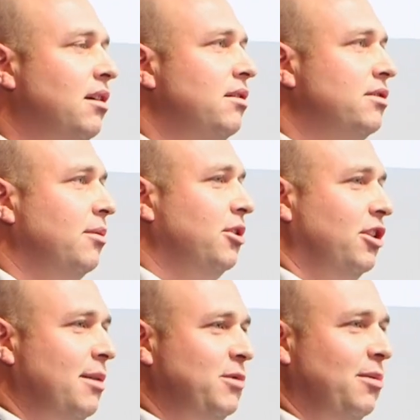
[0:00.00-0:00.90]
something
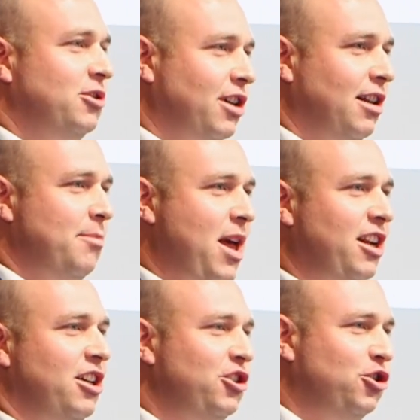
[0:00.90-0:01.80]
that I'm dubbing kind of the
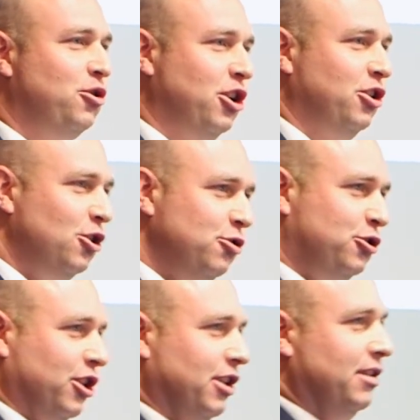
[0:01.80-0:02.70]
meta-issue
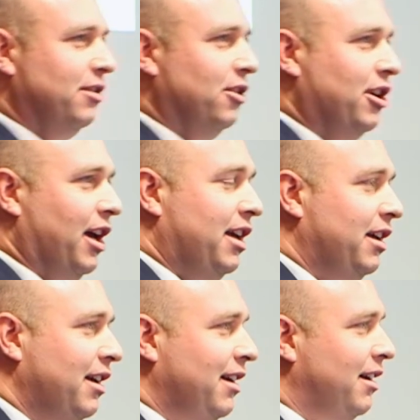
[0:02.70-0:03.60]
conclusion, okay?
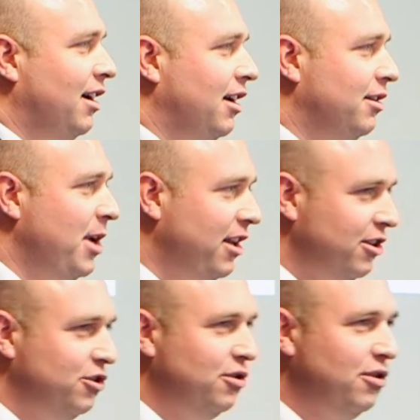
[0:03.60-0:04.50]
The meta-issue